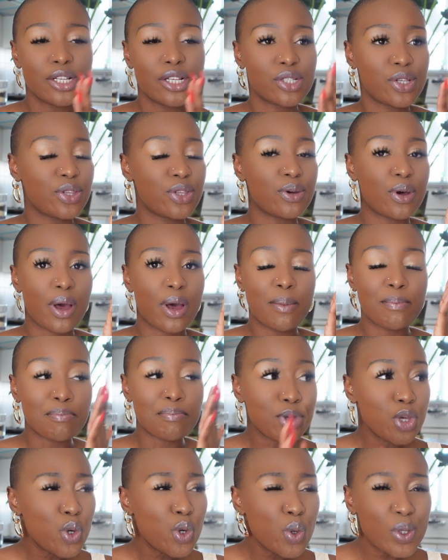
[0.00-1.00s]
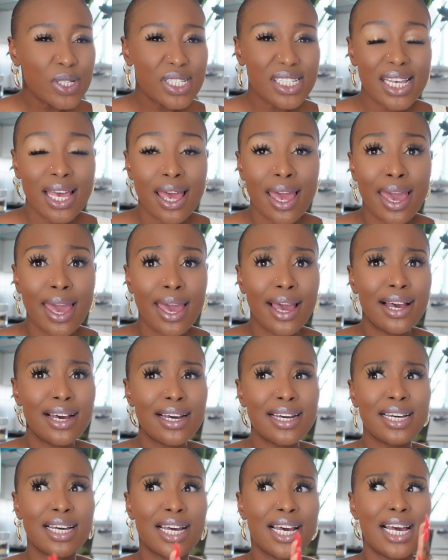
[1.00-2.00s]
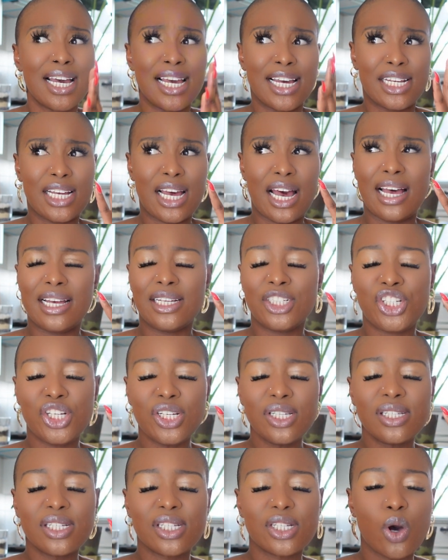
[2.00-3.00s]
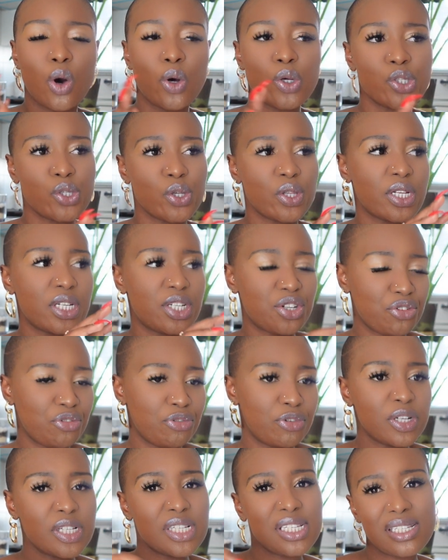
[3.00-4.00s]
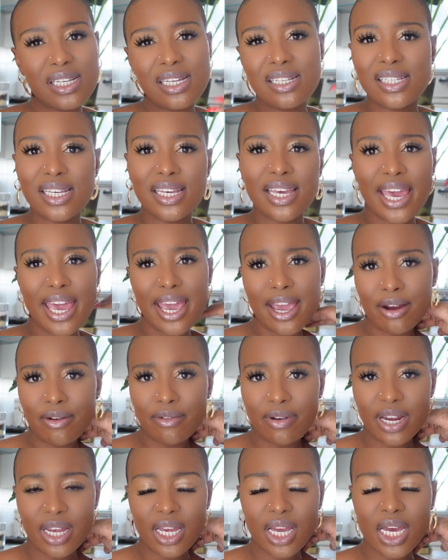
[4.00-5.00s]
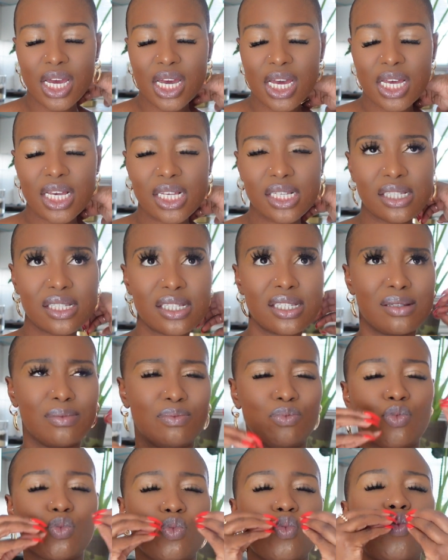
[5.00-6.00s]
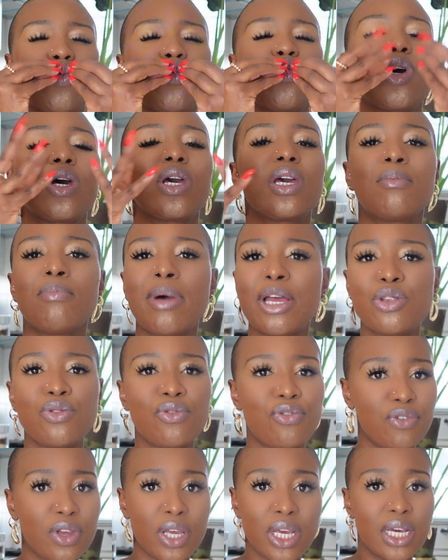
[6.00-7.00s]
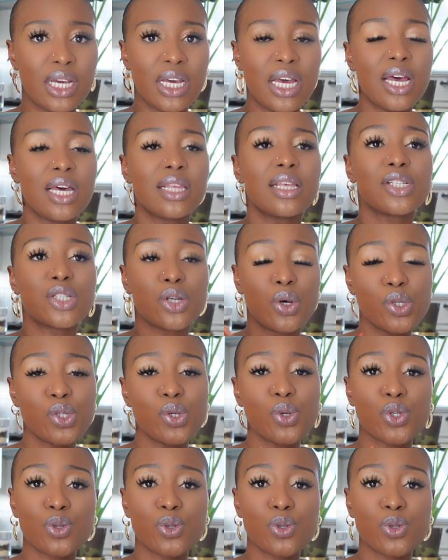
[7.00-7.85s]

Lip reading: to the music, just also the different seating areas. Magnifique. There's also a